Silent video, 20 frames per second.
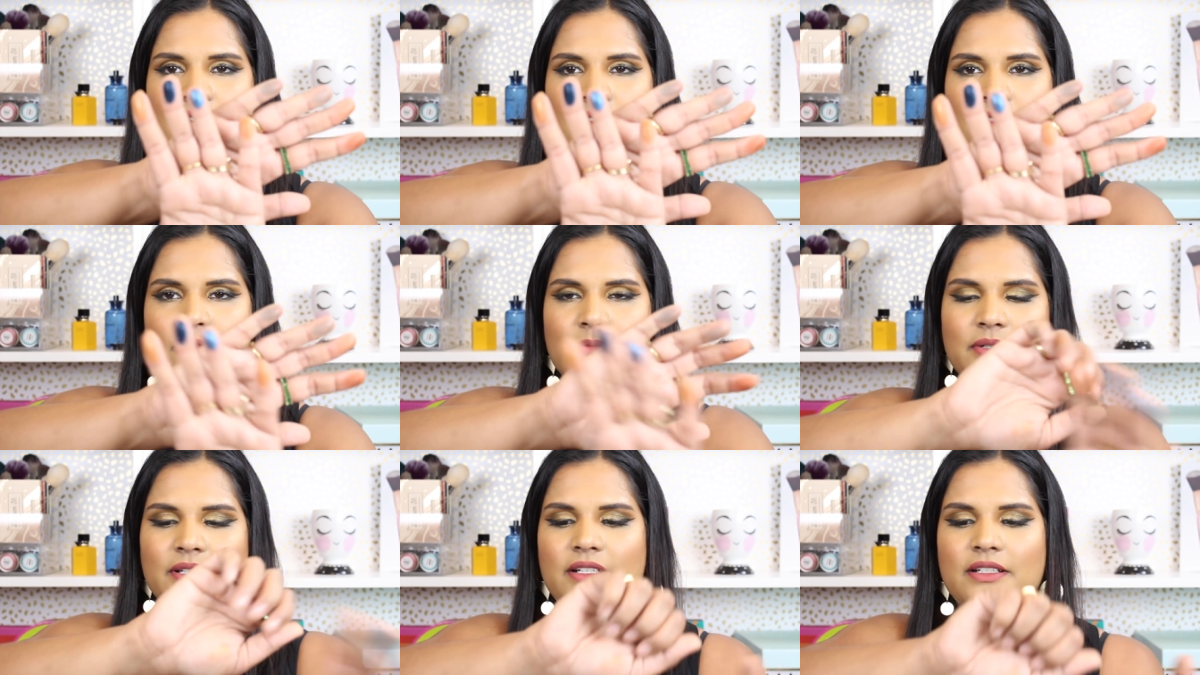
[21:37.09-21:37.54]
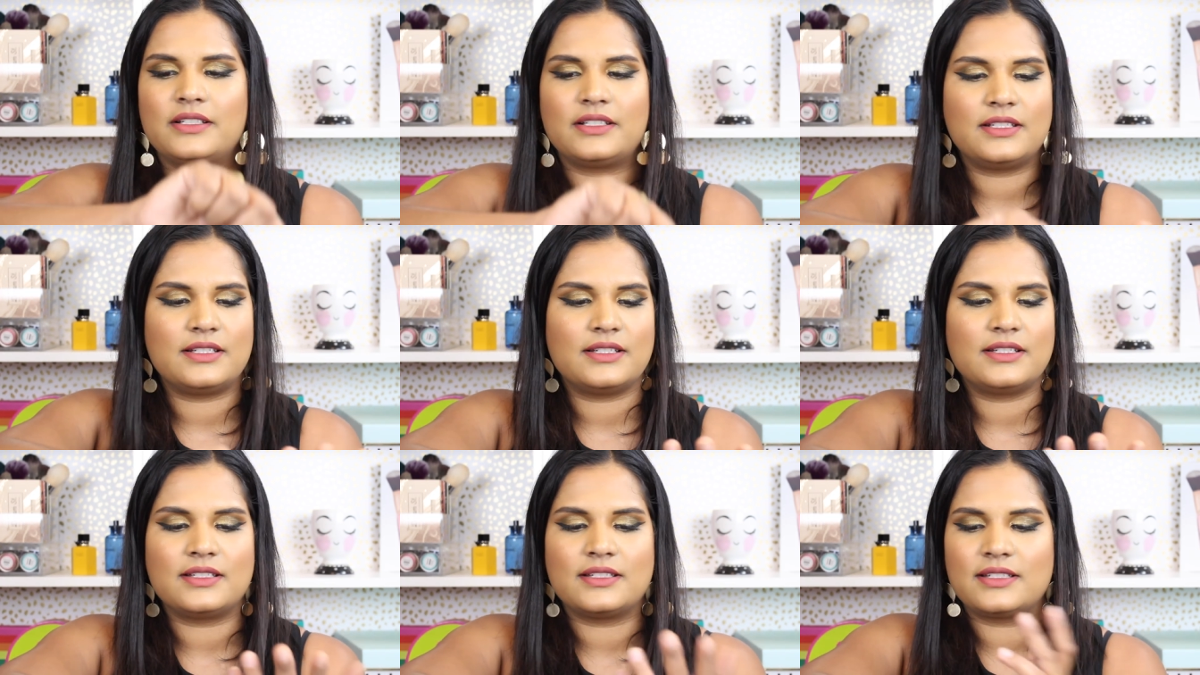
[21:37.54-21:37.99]
Oh my
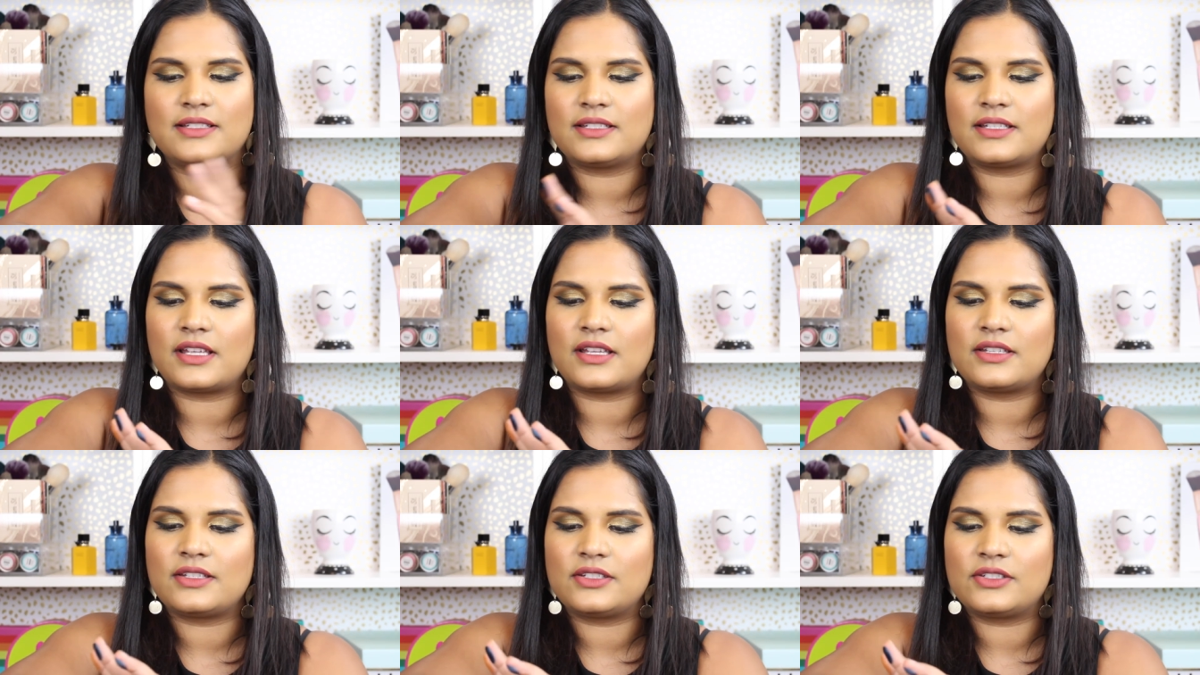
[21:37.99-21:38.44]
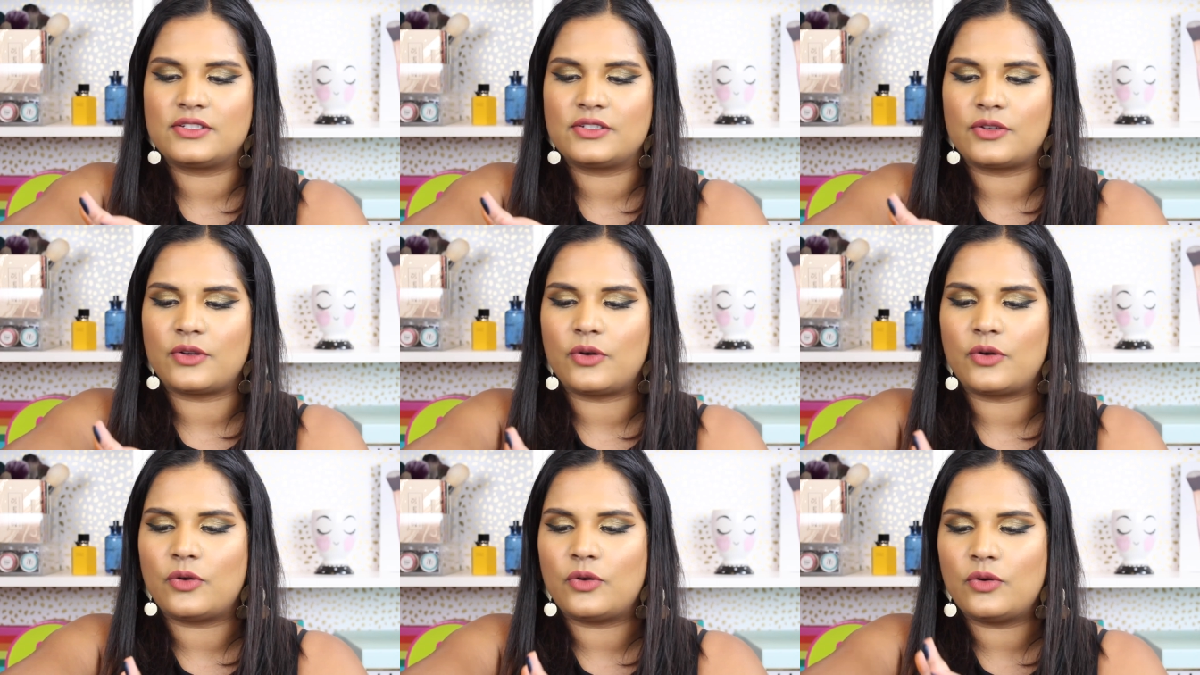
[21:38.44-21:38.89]
goodness,
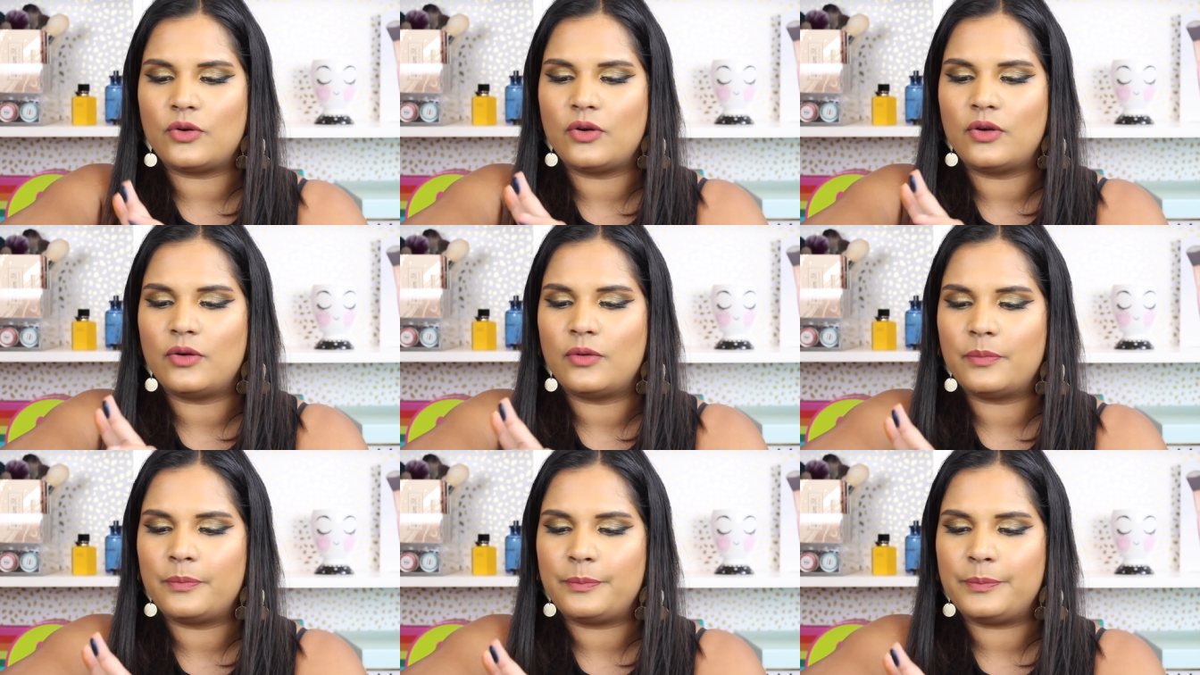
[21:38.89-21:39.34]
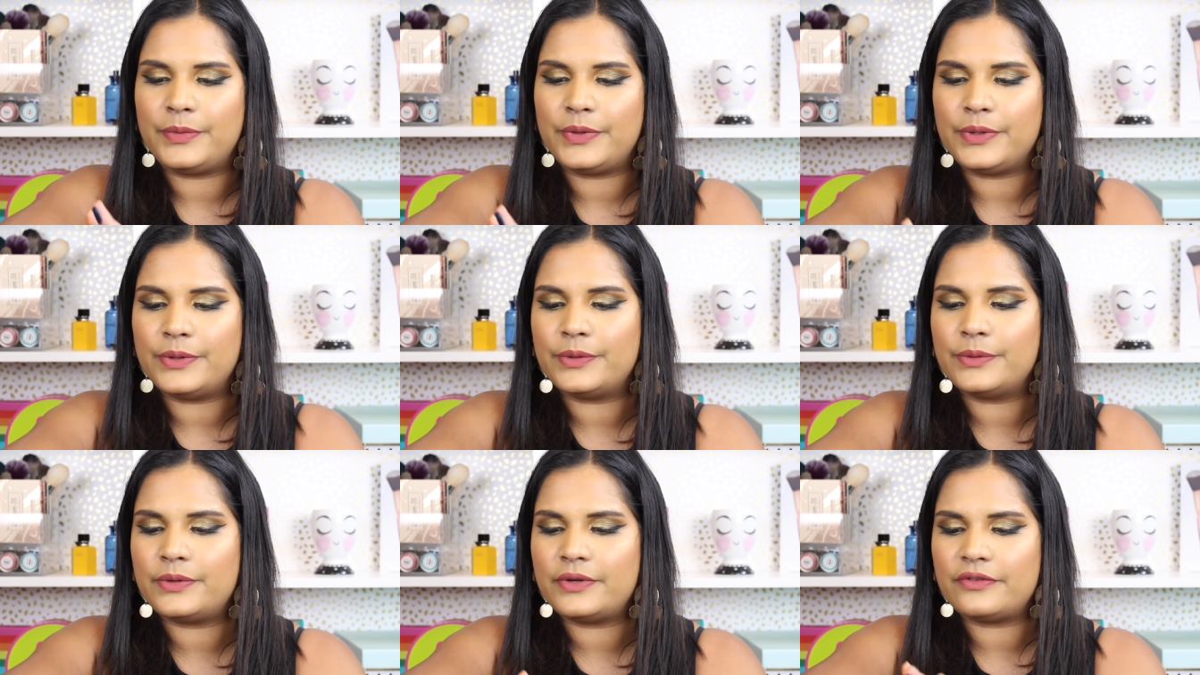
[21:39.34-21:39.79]
so
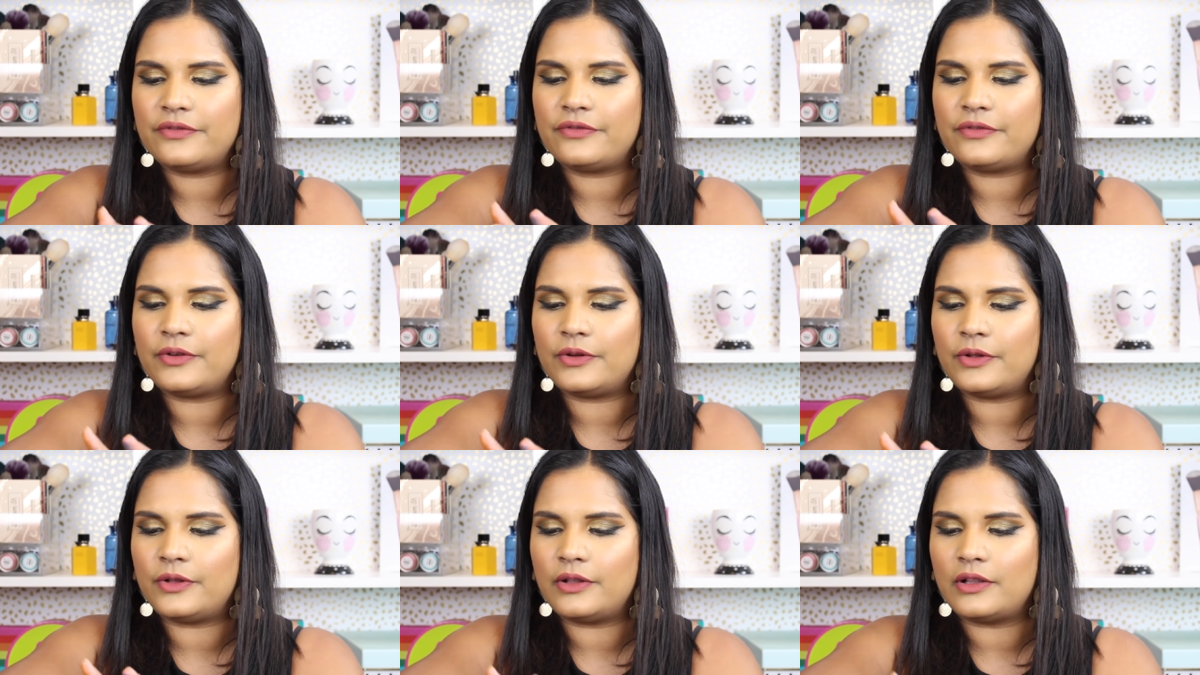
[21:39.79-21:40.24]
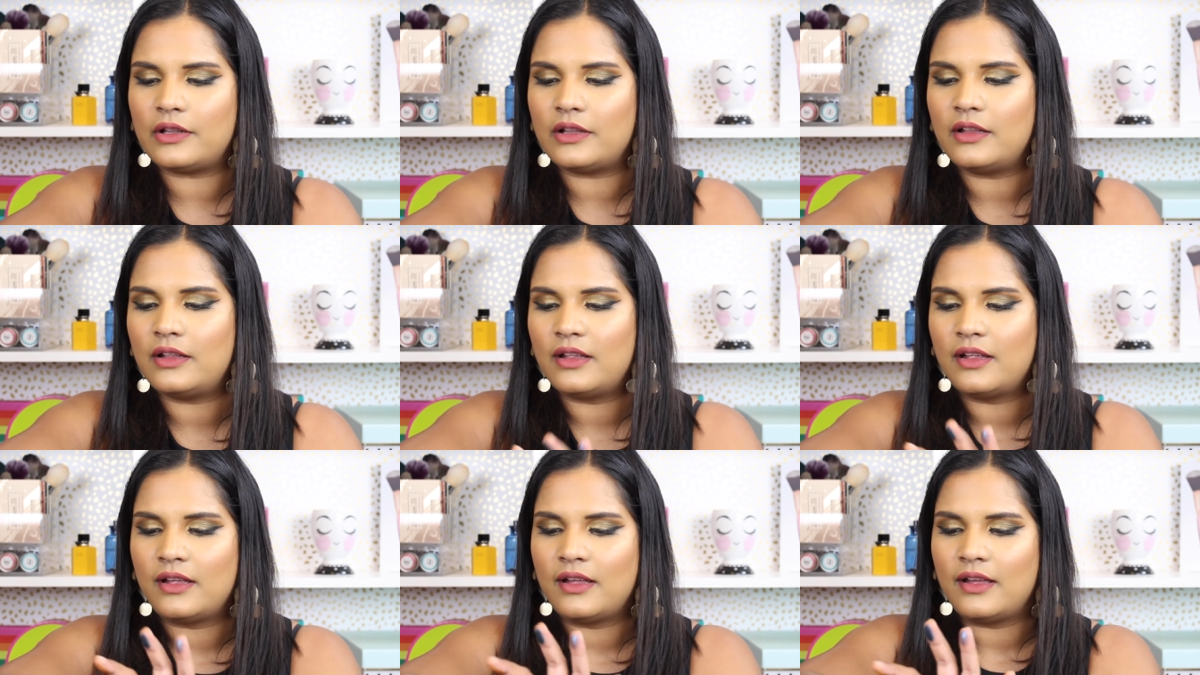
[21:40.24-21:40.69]

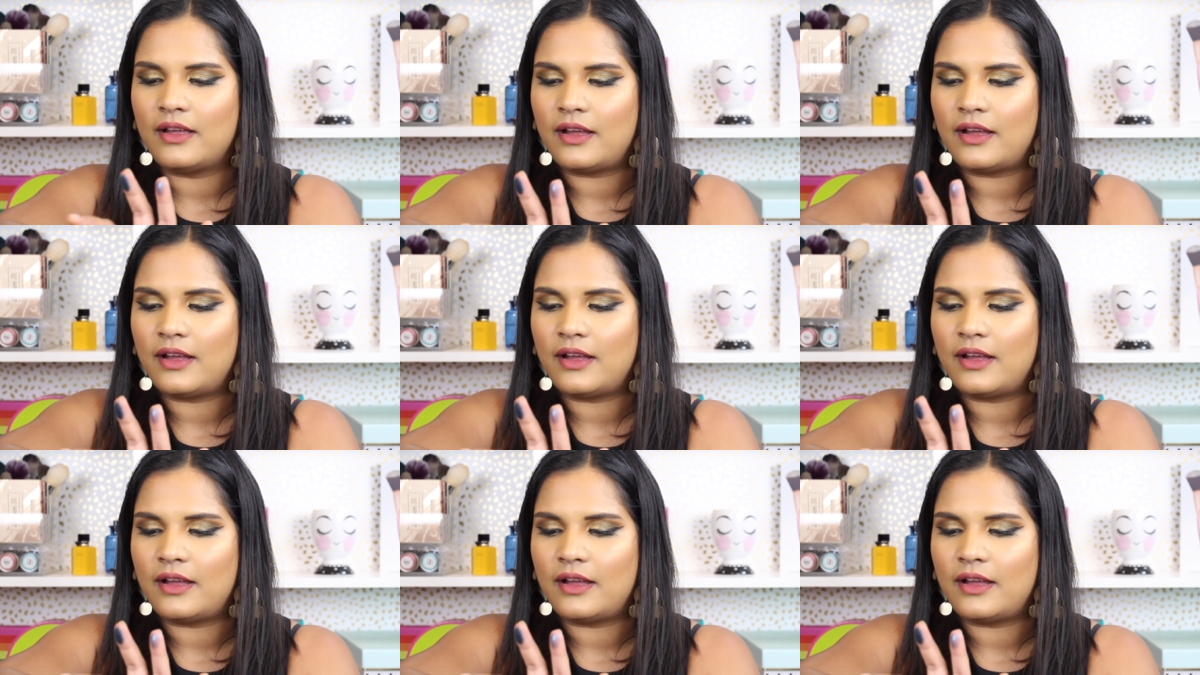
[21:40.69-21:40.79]
beautiful.